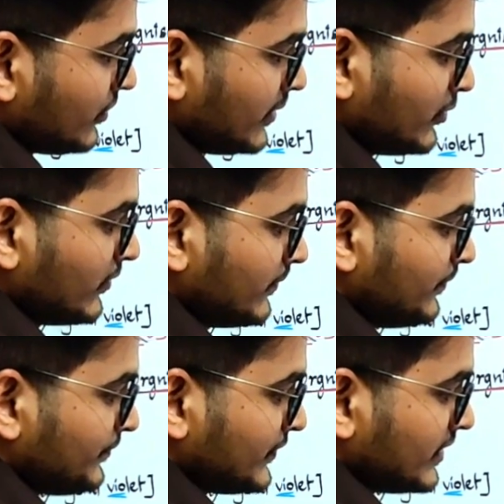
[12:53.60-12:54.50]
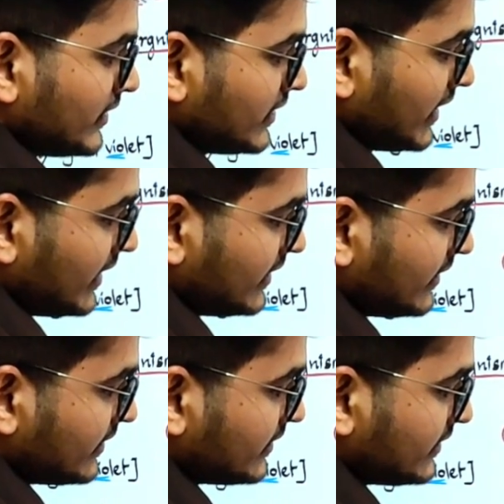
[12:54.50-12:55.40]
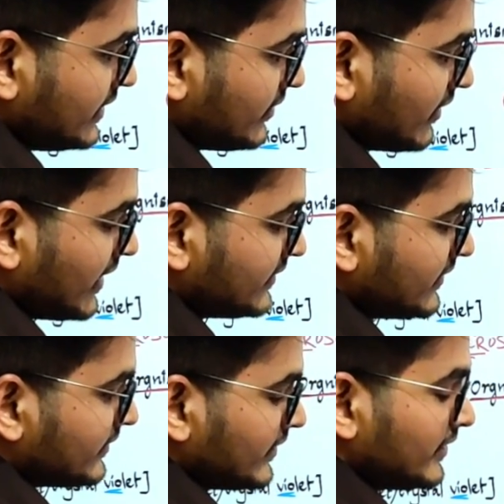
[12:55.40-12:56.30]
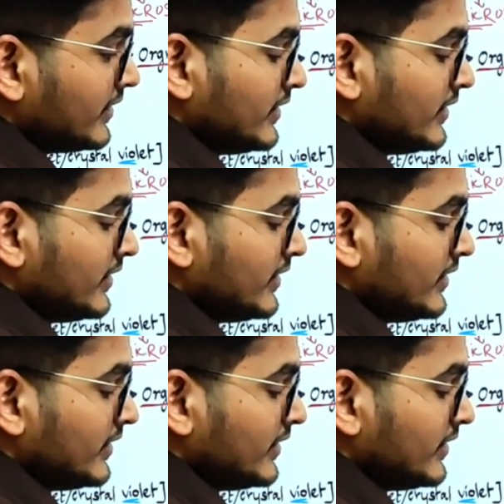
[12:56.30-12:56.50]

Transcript: you remove, and in the decolorizer